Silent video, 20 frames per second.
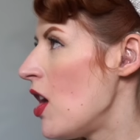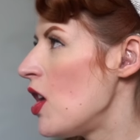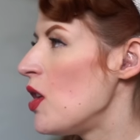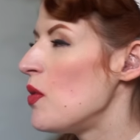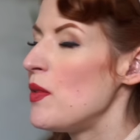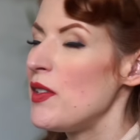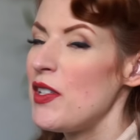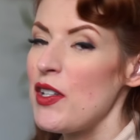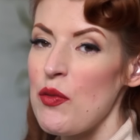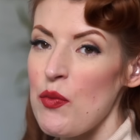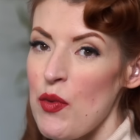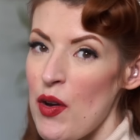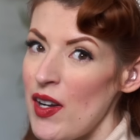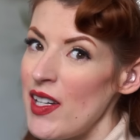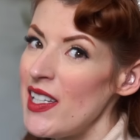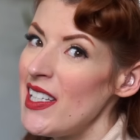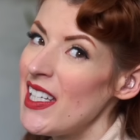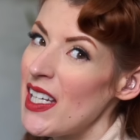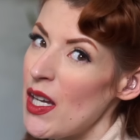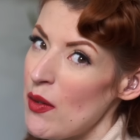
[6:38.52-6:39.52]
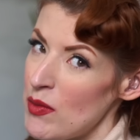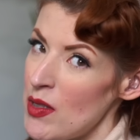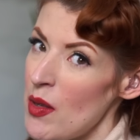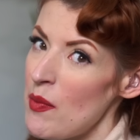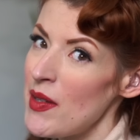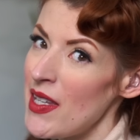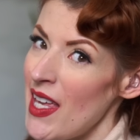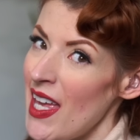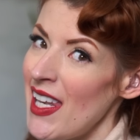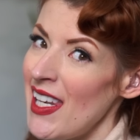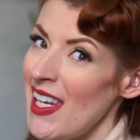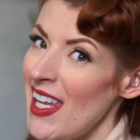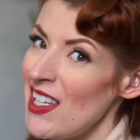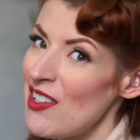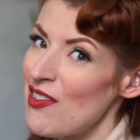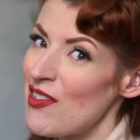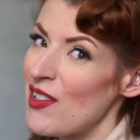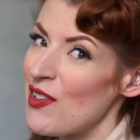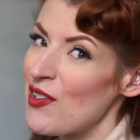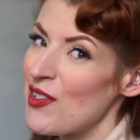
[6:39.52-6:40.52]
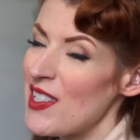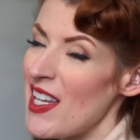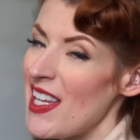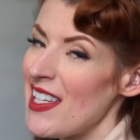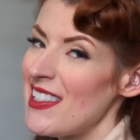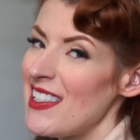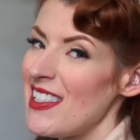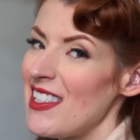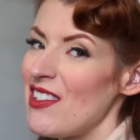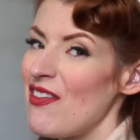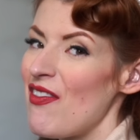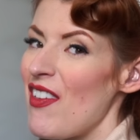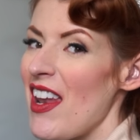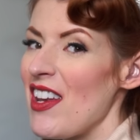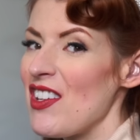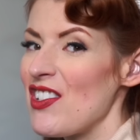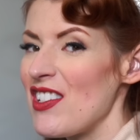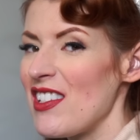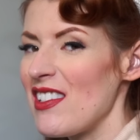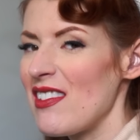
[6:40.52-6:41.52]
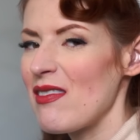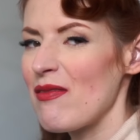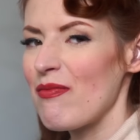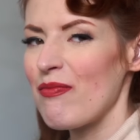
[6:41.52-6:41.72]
Oh, but don't worry, he comes up again later in Hortense's adventures.